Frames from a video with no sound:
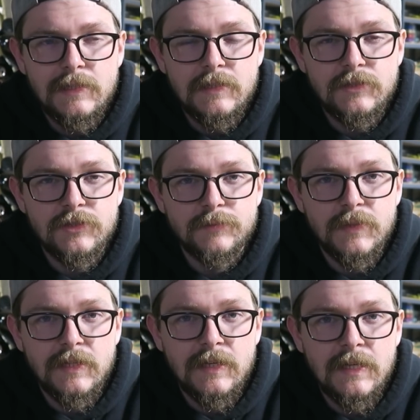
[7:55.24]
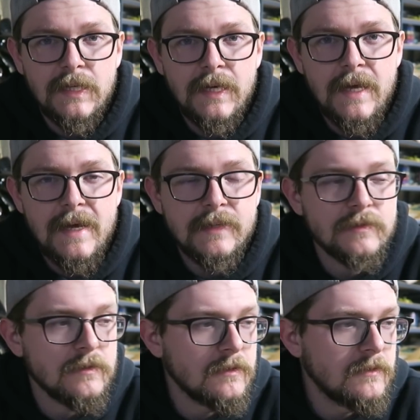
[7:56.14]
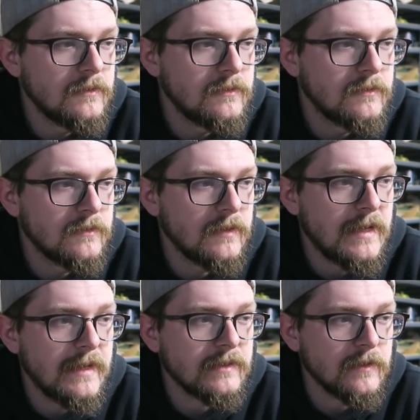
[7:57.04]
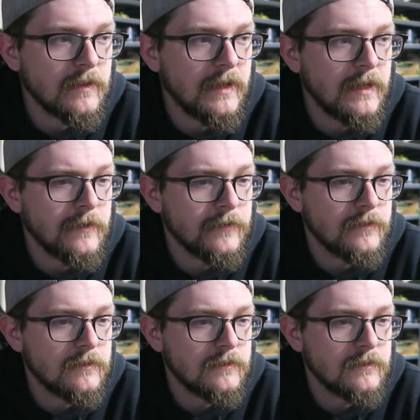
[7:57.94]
It's just been a hassle and a half.